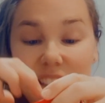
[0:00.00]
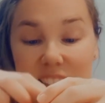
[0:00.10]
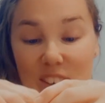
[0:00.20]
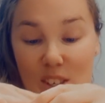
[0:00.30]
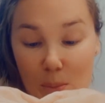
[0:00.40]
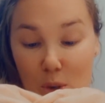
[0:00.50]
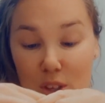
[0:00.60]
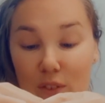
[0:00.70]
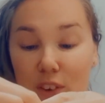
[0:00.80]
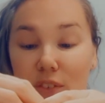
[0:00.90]
There is more
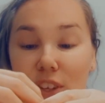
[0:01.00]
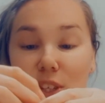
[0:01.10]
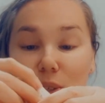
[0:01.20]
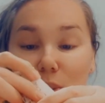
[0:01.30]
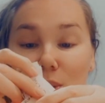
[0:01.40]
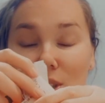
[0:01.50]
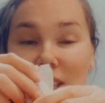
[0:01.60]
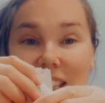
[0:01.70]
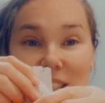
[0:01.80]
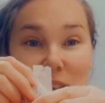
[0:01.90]
than 52,
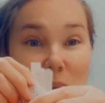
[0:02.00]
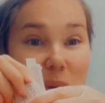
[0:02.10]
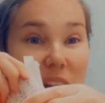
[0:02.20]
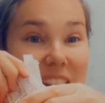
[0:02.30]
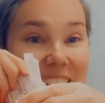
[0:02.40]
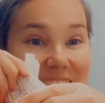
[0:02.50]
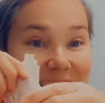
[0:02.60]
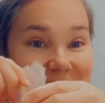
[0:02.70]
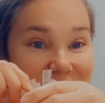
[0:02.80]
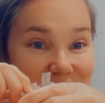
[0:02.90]
so there's no way I
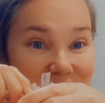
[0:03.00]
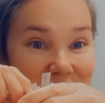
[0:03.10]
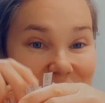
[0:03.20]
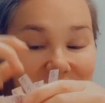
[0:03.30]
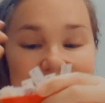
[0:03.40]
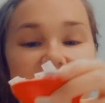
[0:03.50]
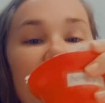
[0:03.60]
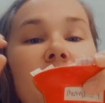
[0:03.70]
can do one a week.